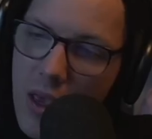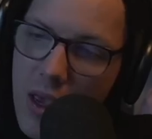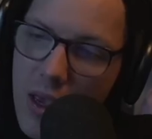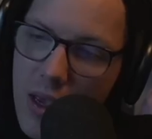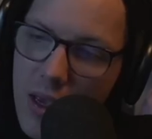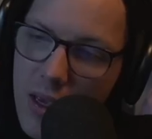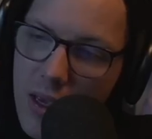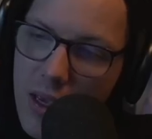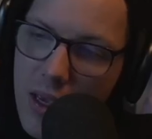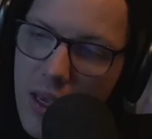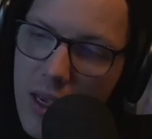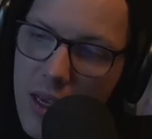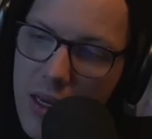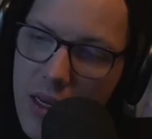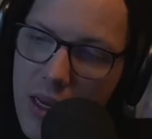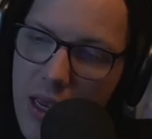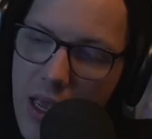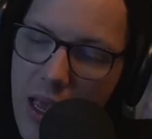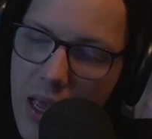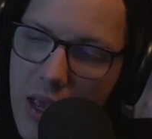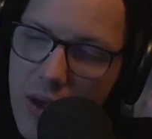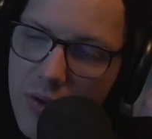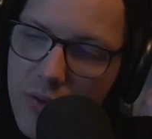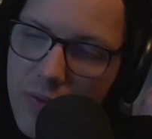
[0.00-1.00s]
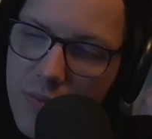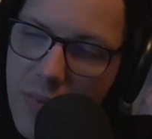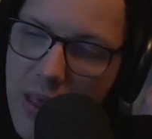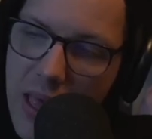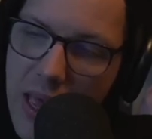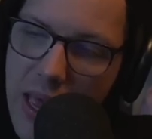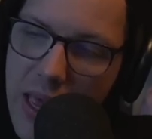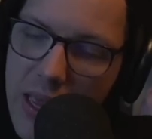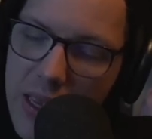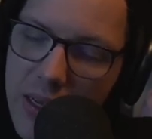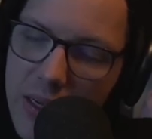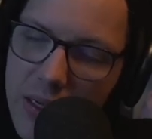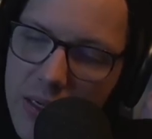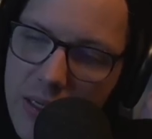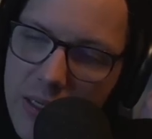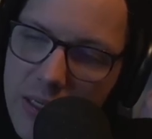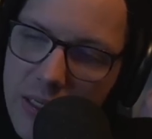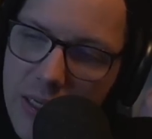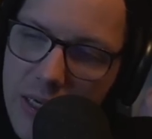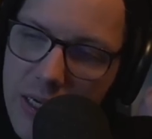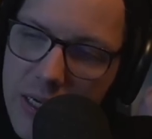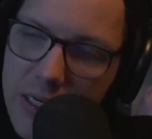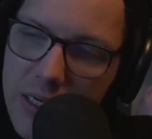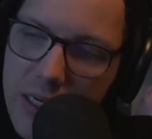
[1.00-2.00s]
Get out, Mike.
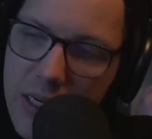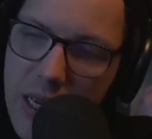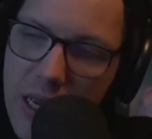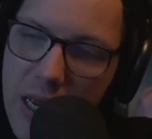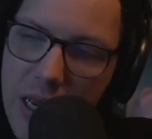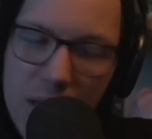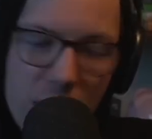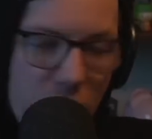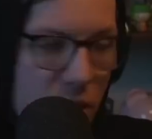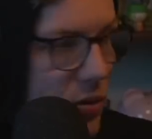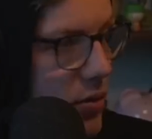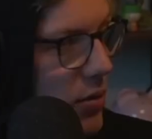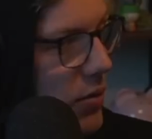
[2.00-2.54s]
Get out.